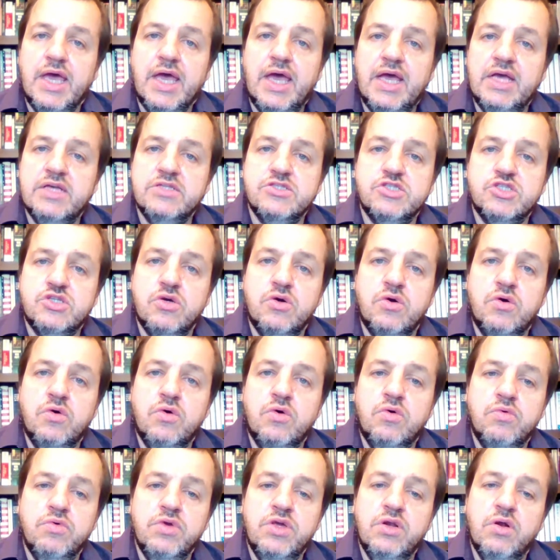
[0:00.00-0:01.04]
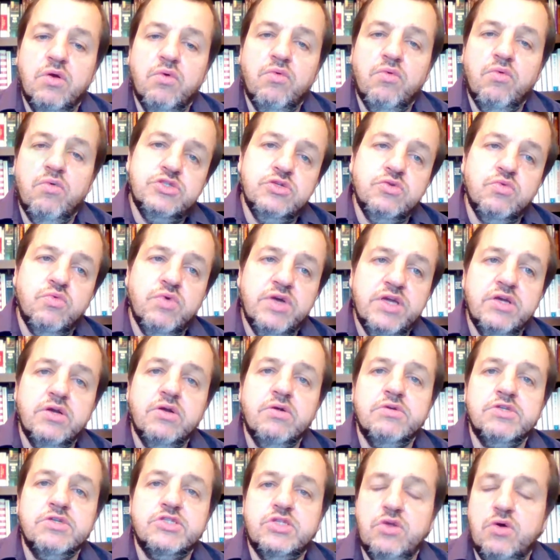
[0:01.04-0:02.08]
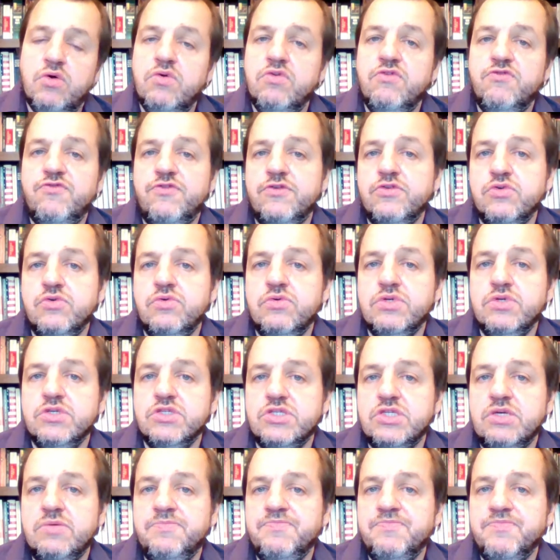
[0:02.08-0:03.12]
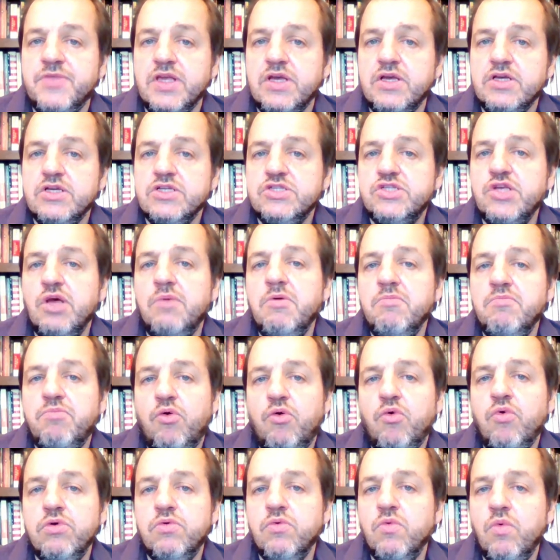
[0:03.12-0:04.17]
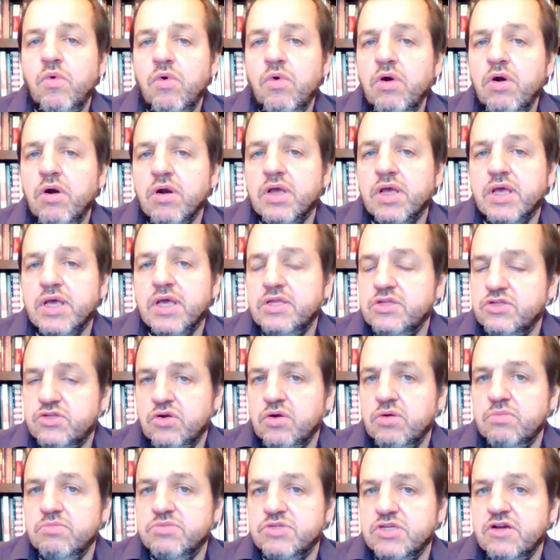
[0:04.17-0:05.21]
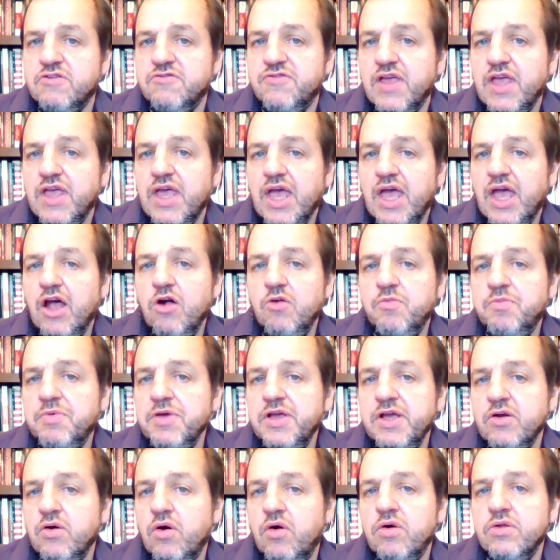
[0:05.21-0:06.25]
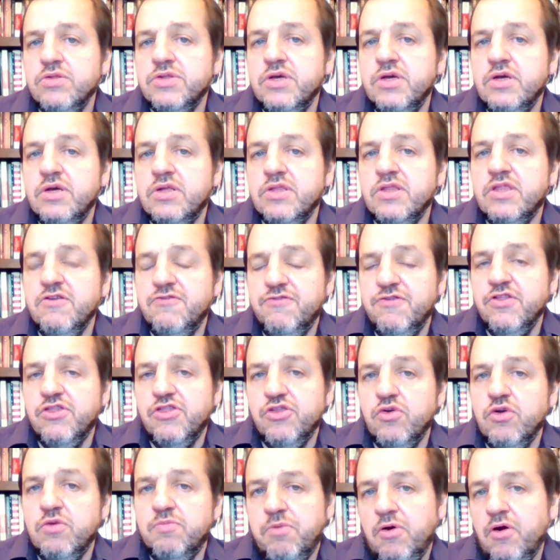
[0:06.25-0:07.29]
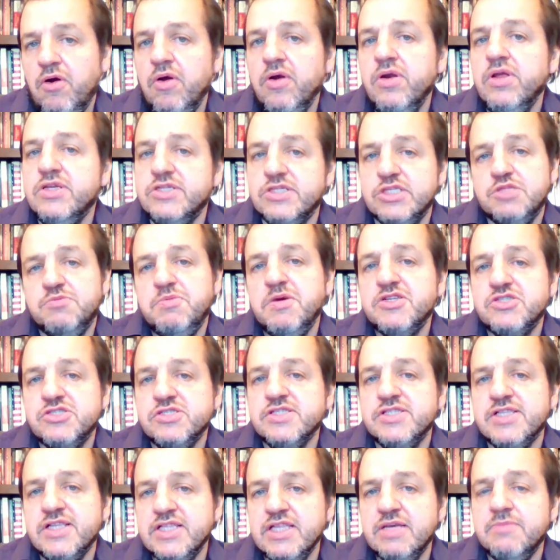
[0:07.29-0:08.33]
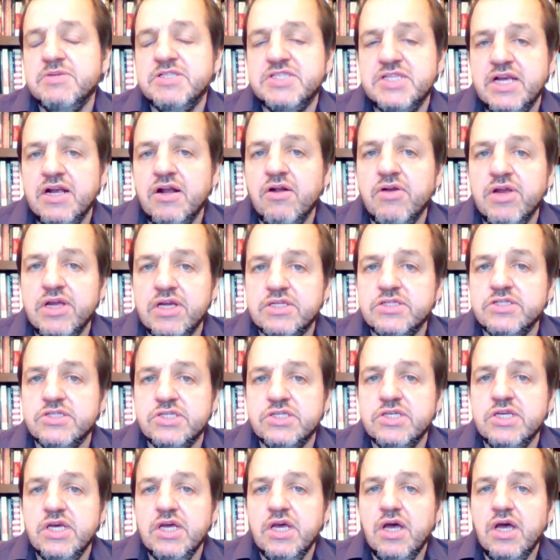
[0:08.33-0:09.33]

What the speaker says: And so, Richard Winger is known for doing some important work in terms of helping all the different third parties, especially the libertarians,